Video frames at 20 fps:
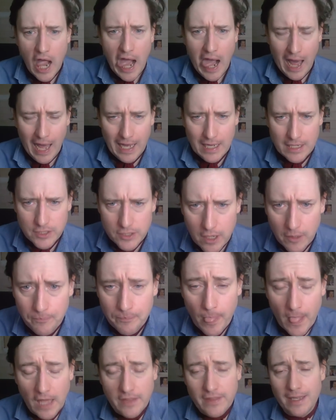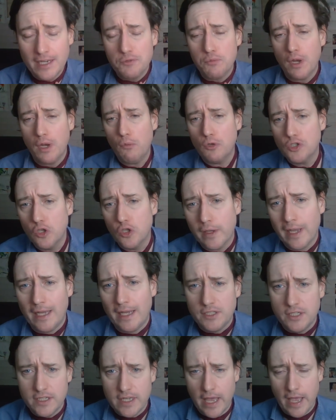And that is what I want to look at
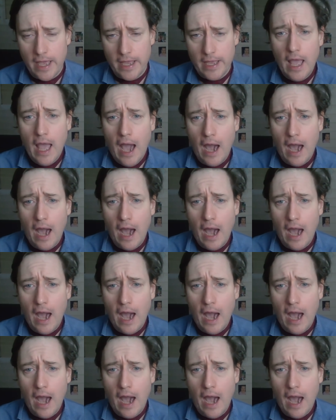today.